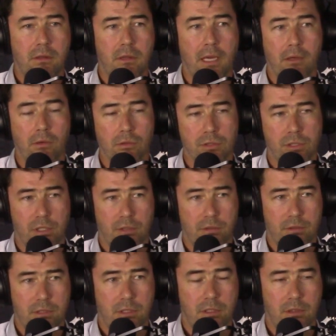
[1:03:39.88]
they ought to
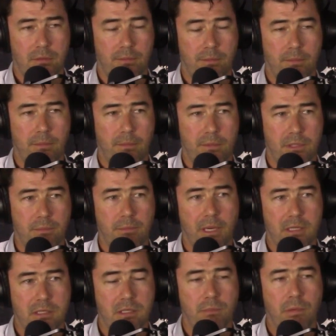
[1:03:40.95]
to to
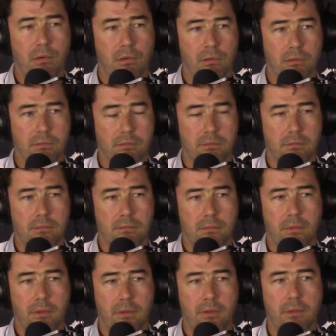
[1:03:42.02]
best support
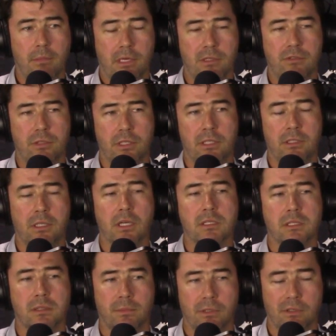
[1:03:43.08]
the military
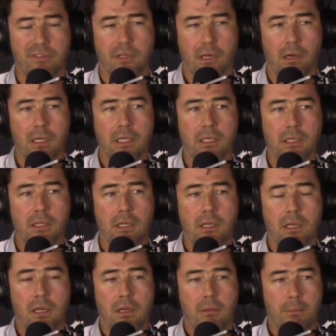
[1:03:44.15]
customer, if you like.
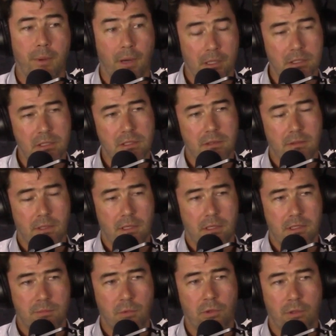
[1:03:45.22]
But
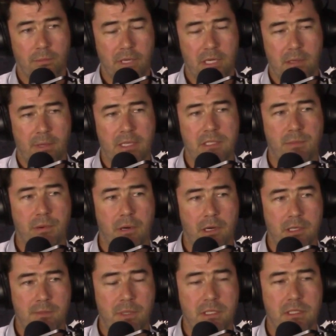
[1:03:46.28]
small and medium
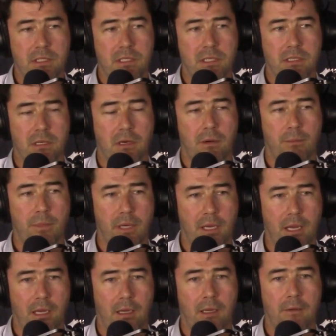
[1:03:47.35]
enterprise businesses are
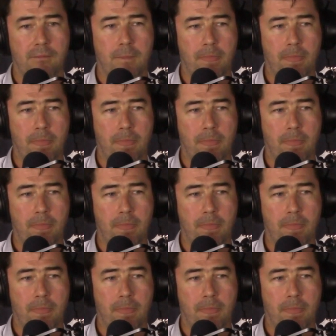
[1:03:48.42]
being